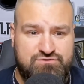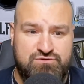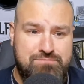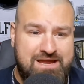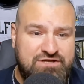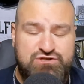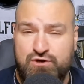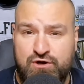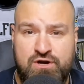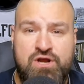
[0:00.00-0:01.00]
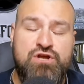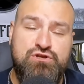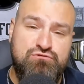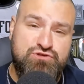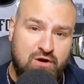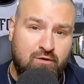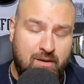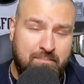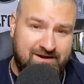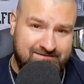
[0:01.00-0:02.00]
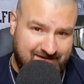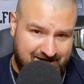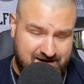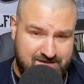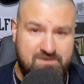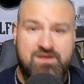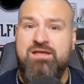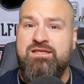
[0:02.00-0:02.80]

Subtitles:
So make sure you show up on time,